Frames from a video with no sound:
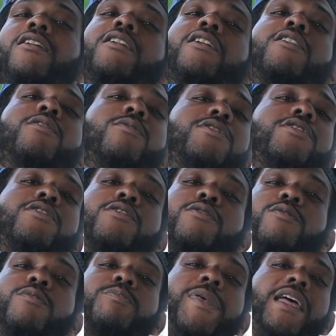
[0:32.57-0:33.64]
Go
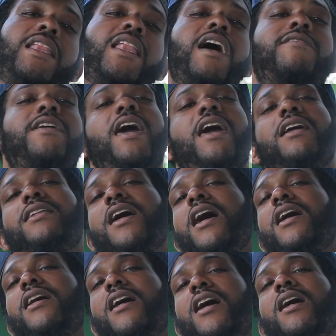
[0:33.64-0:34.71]
to
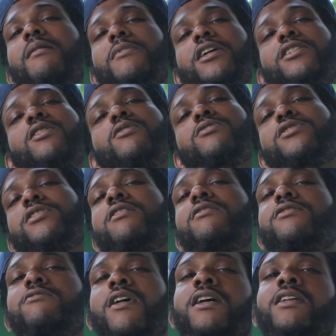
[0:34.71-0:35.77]
pettylifegang.com. Get those
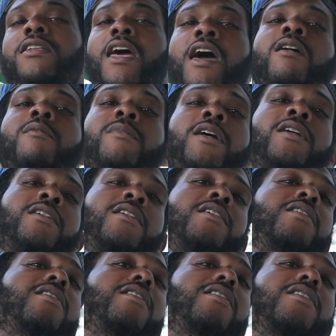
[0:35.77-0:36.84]
shirts right now, man.
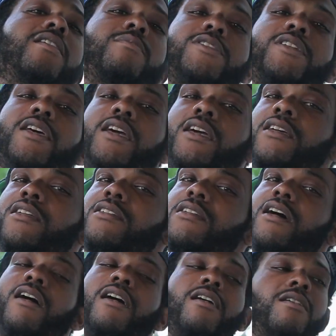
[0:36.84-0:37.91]
You know what I'm
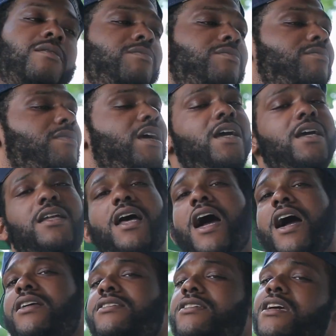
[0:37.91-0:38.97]
saying? Um, man,
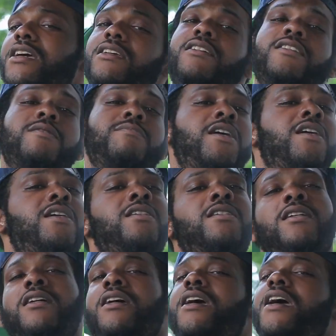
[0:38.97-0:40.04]
high genius,
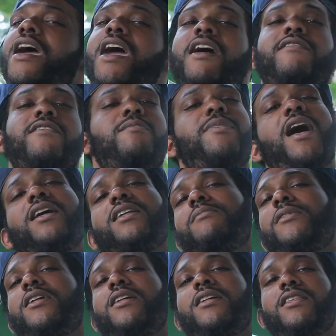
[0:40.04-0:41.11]
man. Everybody,
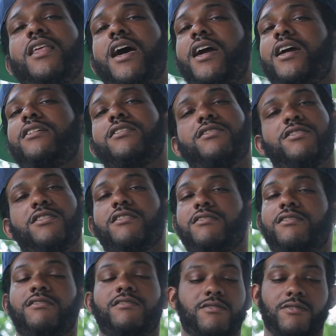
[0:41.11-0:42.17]
man. Like, it
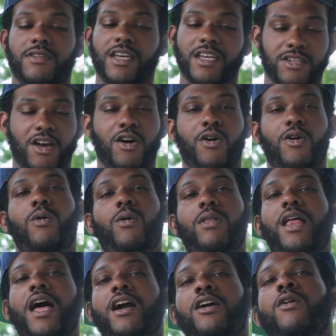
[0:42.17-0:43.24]
just, it's a whole
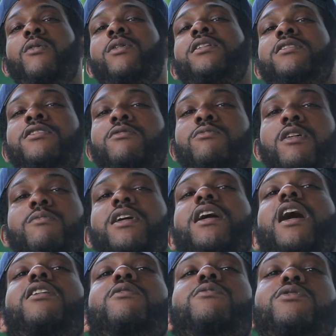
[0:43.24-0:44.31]
lot going into what we
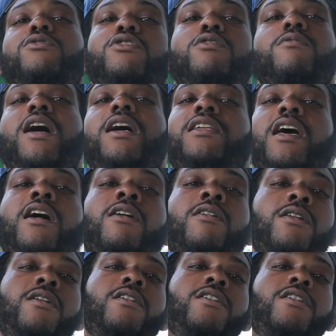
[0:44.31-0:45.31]
got going on right now.